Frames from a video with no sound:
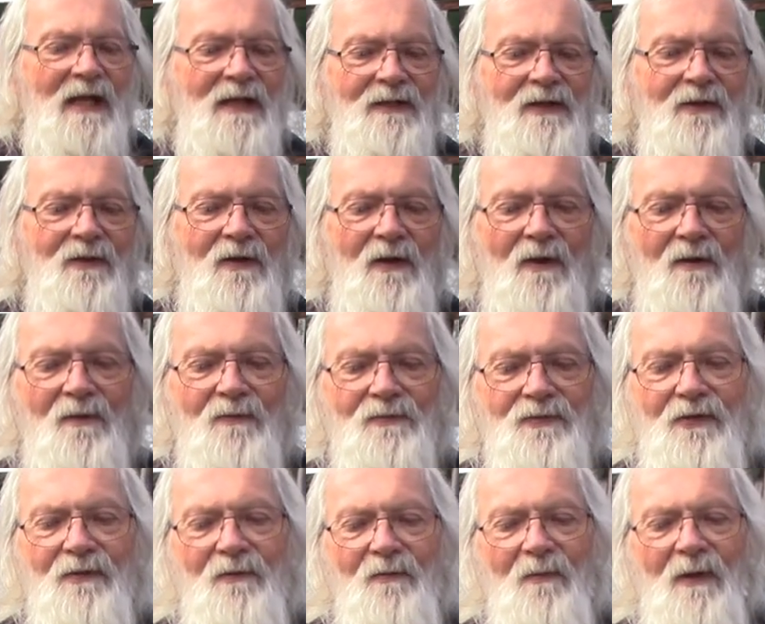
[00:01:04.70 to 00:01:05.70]
and you go
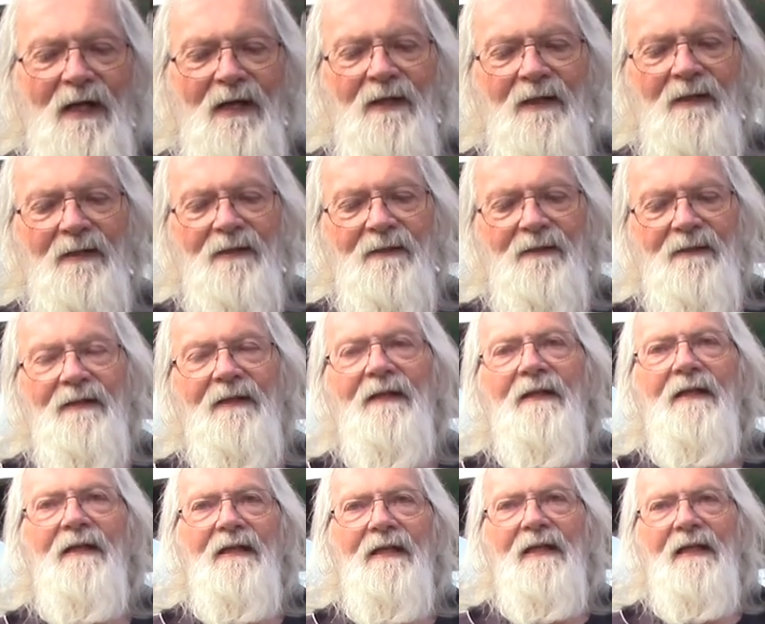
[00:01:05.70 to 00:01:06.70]
to where
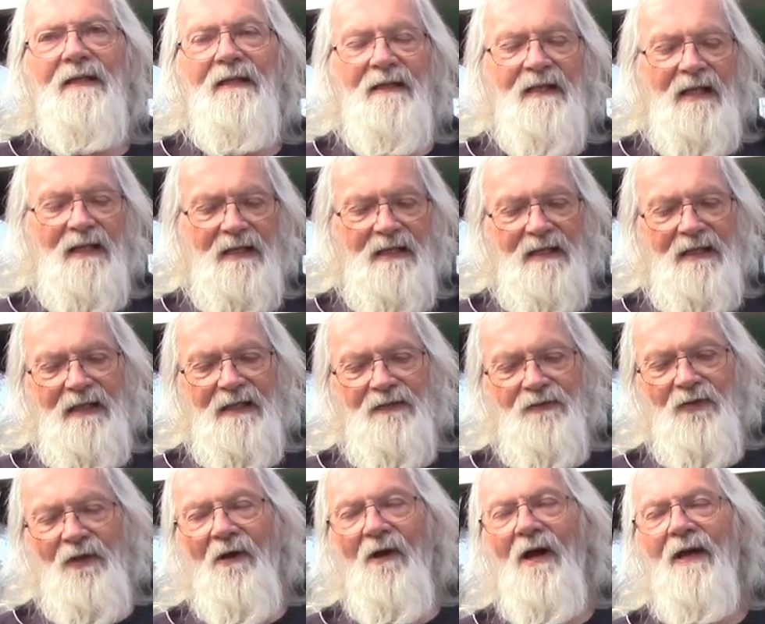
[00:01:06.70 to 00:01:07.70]

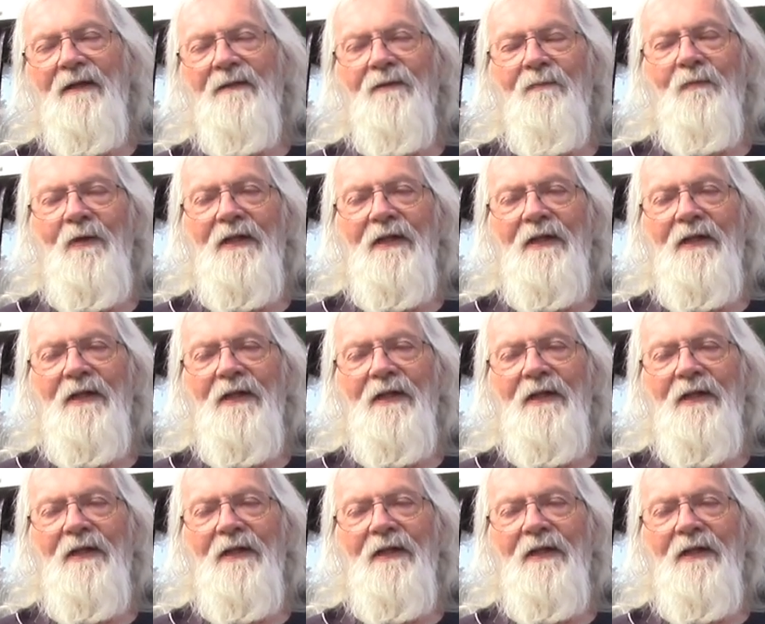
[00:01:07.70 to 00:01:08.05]
it's on